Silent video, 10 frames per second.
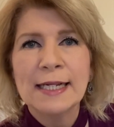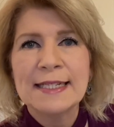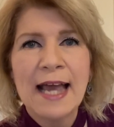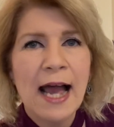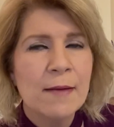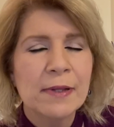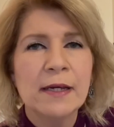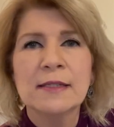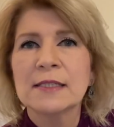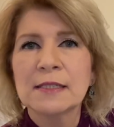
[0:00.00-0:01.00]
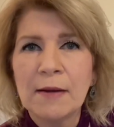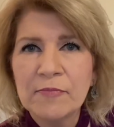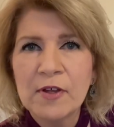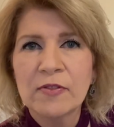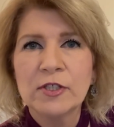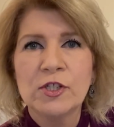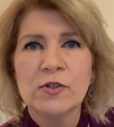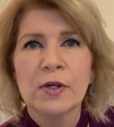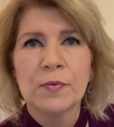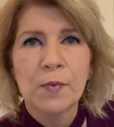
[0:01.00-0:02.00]
a tablet, something that you
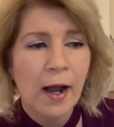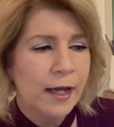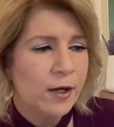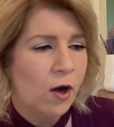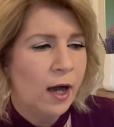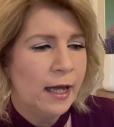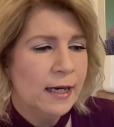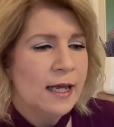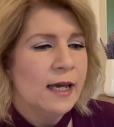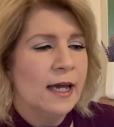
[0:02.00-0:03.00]
could write on.